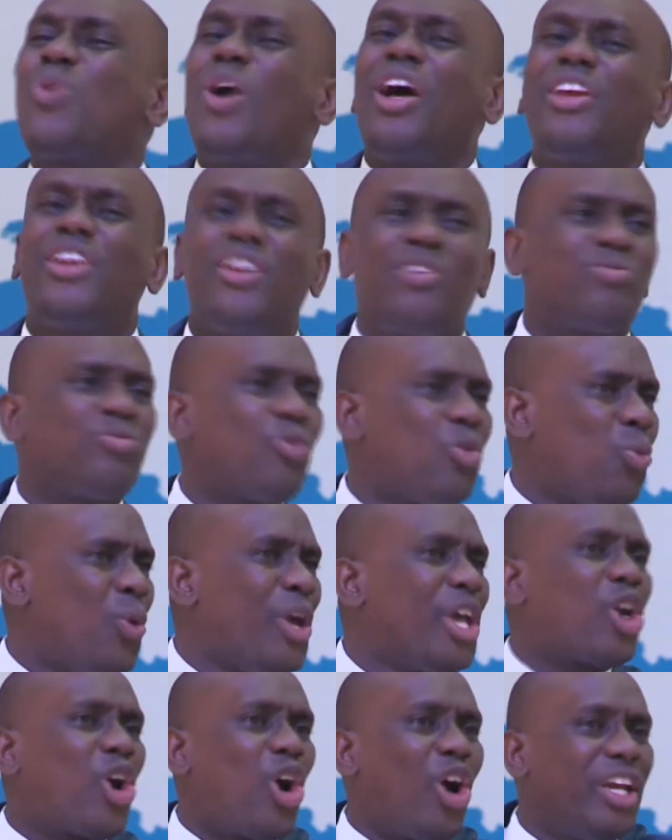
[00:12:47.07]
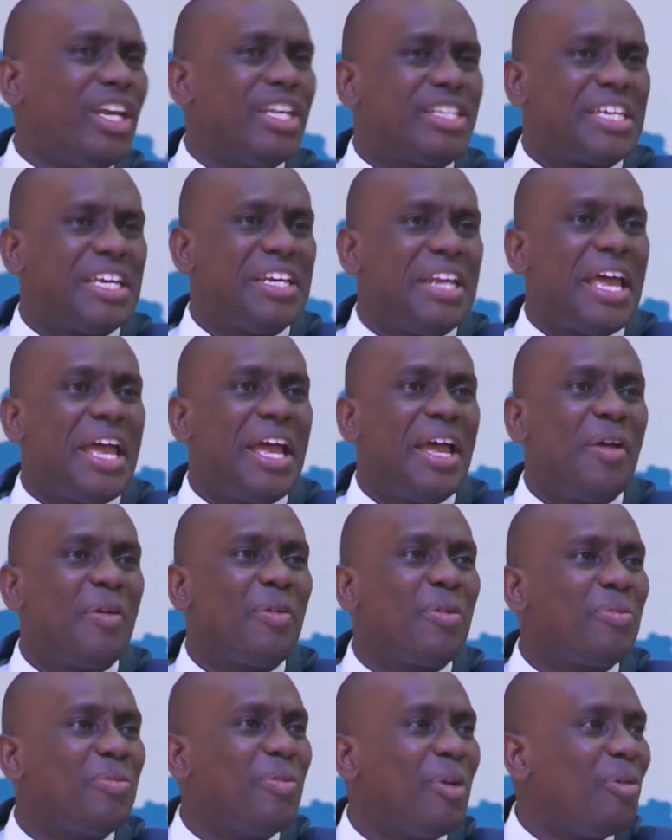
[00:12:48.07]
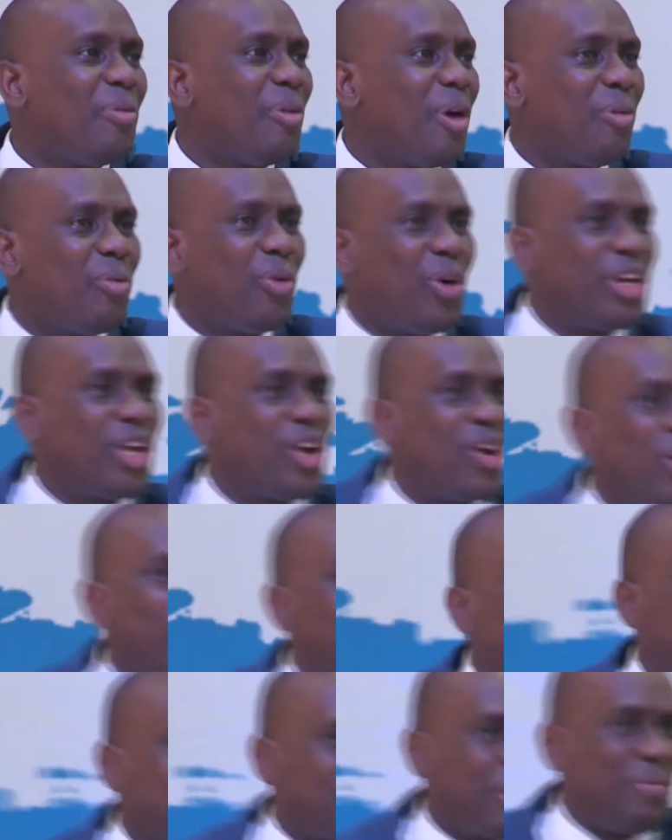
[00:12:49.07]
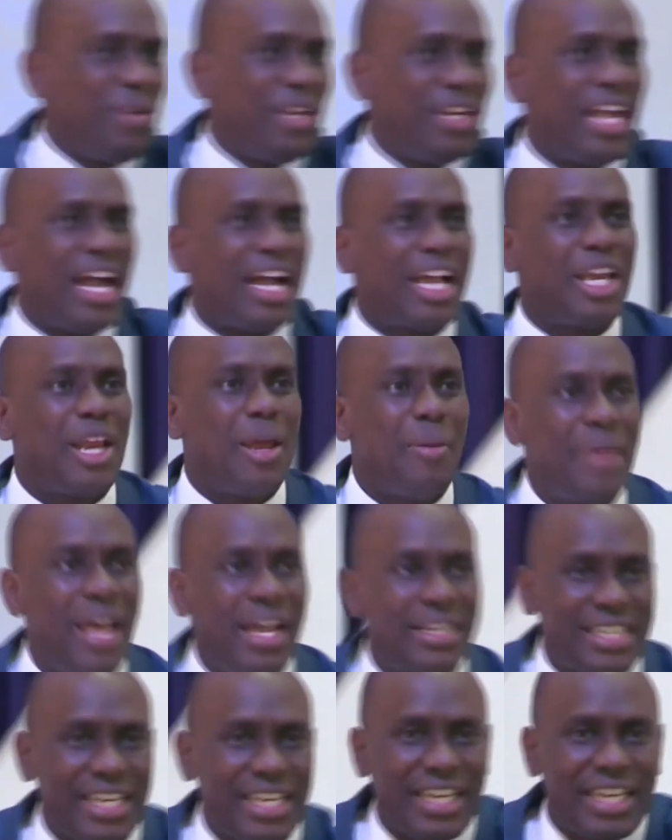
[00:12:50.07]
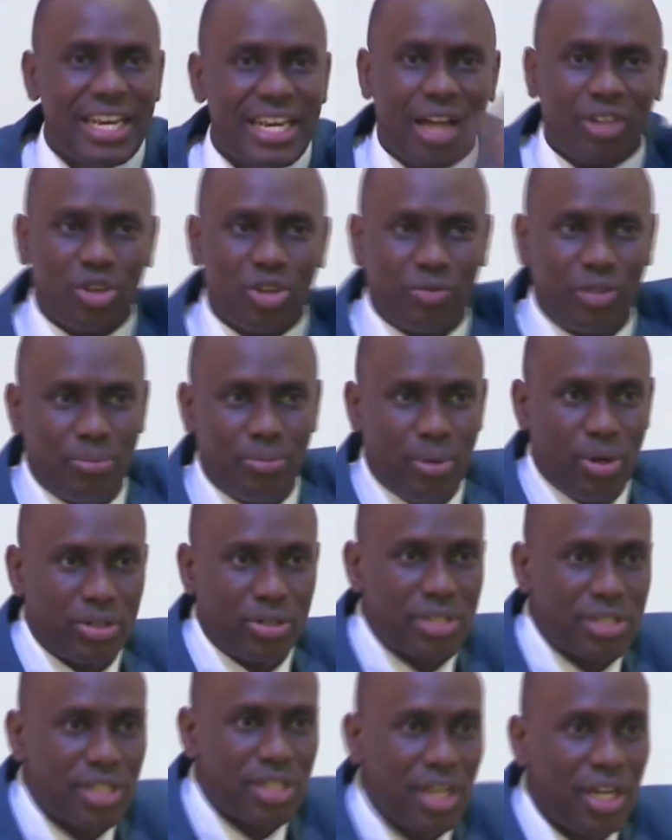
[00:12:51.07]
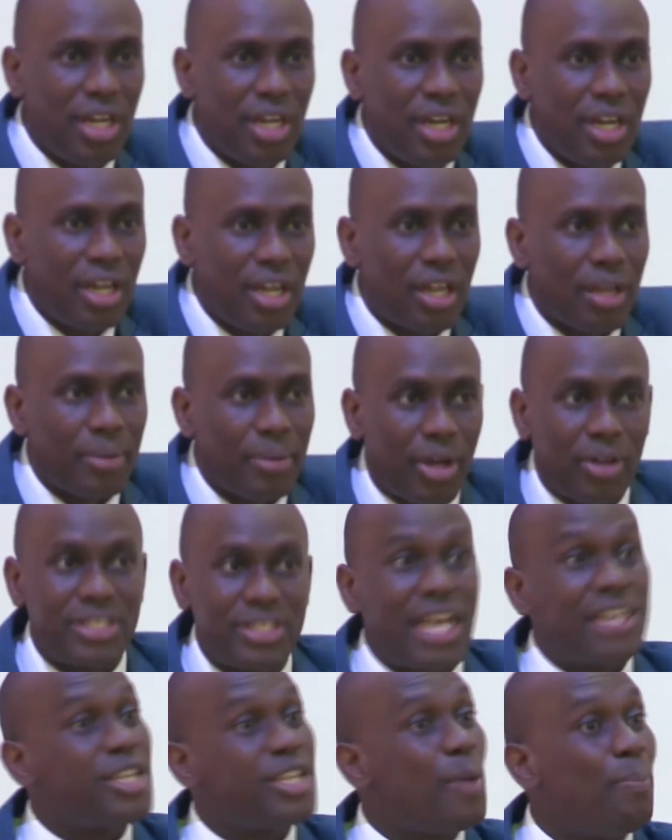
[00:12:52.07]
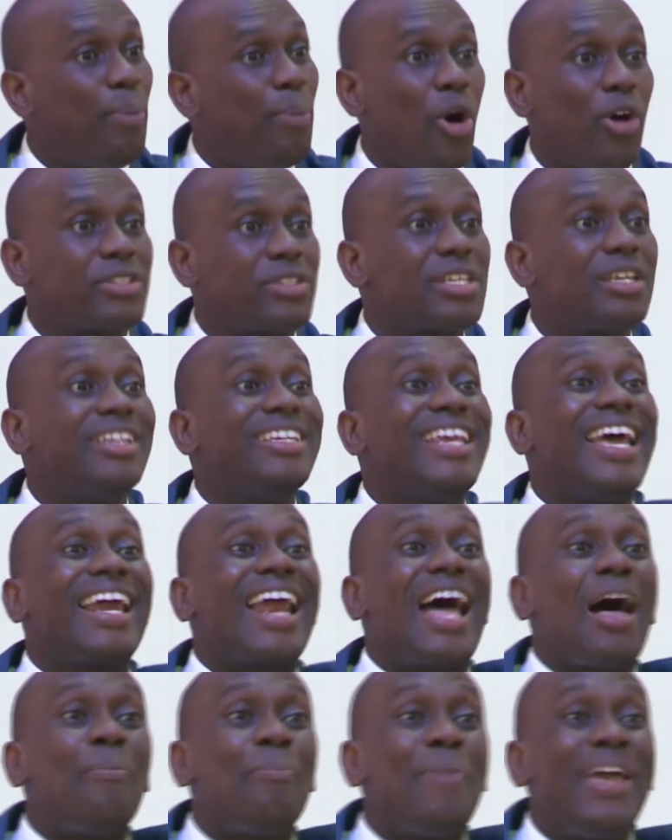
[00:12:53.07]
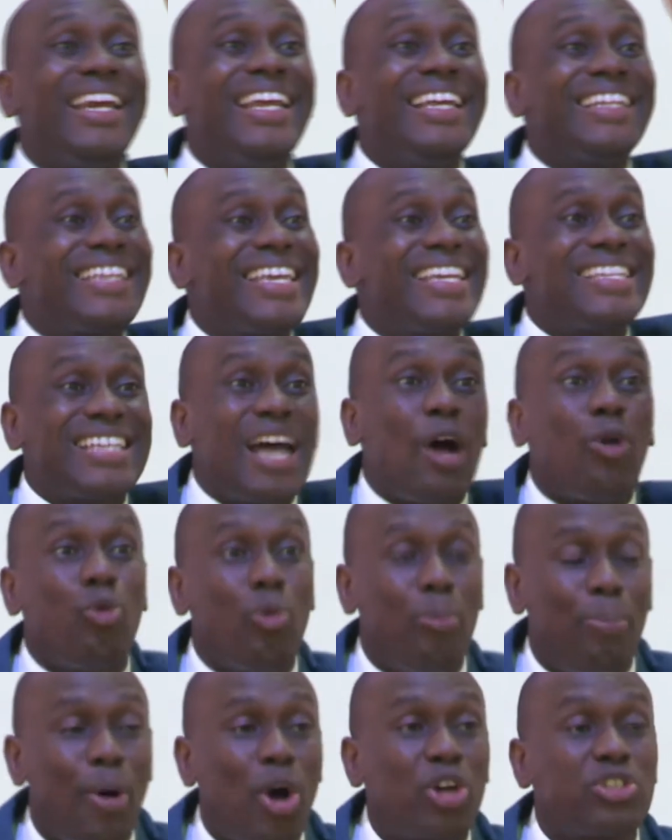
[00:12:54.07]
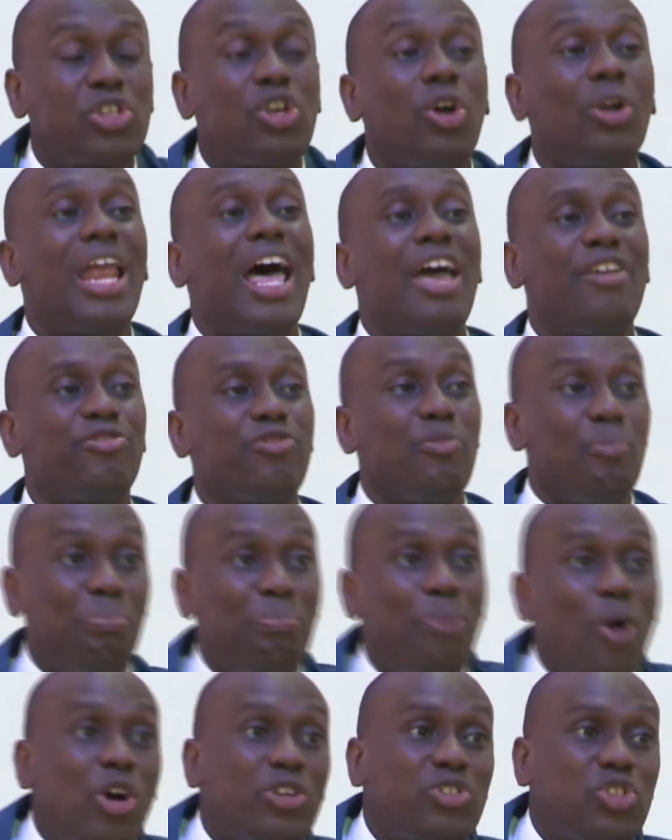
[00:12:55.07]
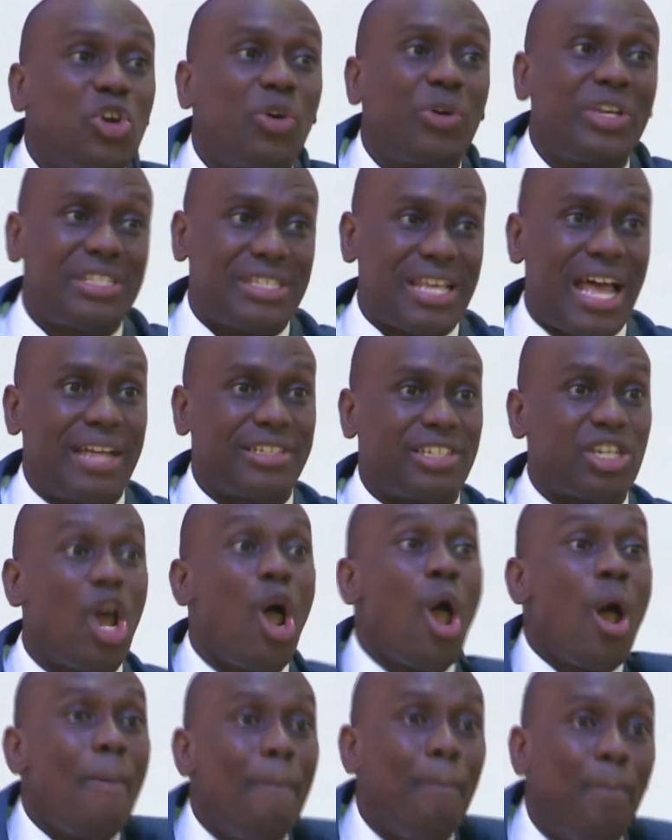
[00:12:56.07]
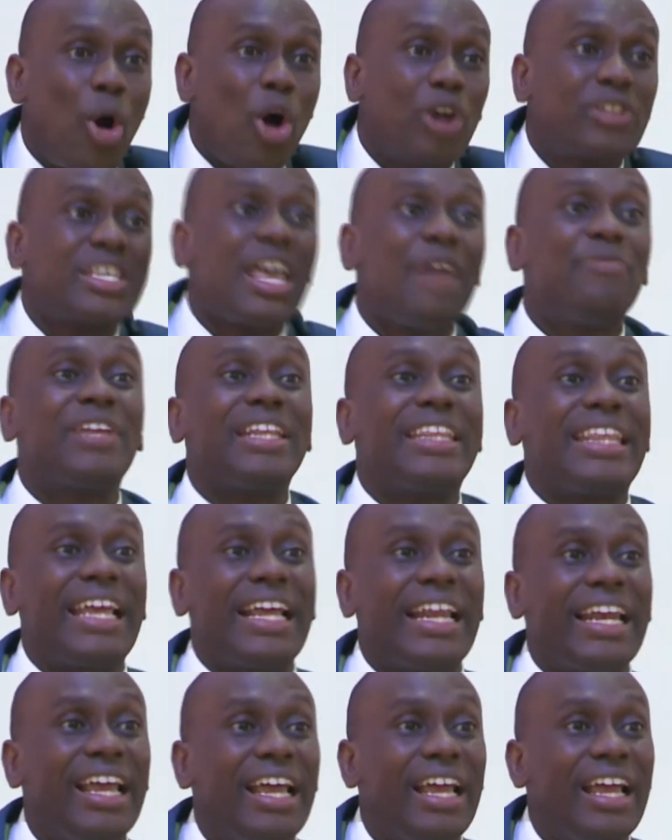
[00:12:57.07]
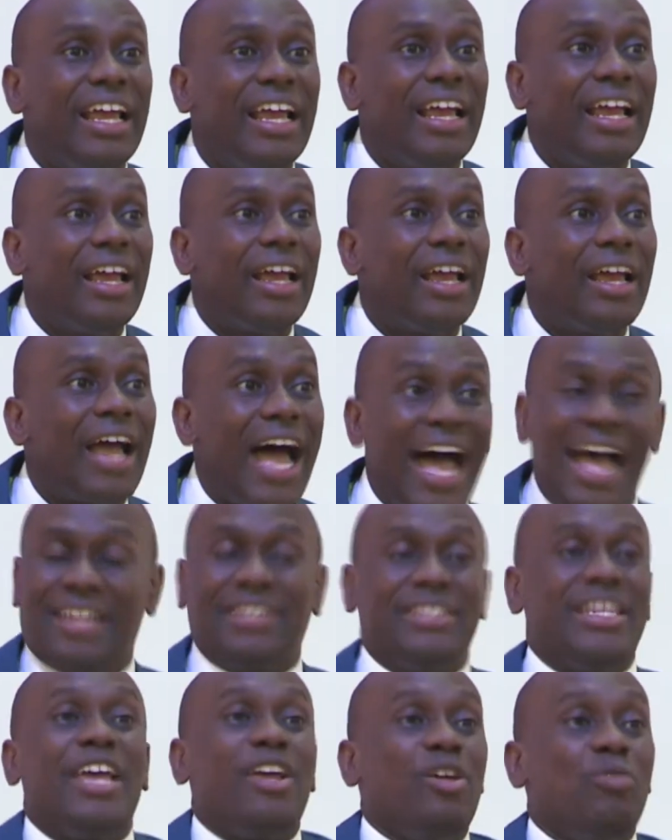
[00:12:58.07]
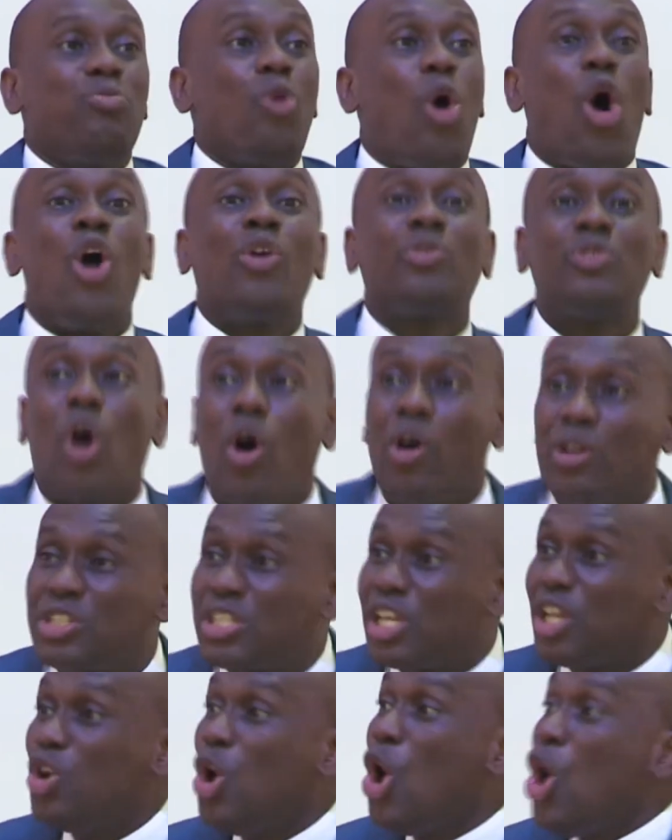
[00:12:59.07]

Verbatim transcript: one, we call it in, a, what do you call it? Maybe in the academia, thinking out of the box. Because there's a box. There are many things that will box your life, box your research, box everything. And they, un, until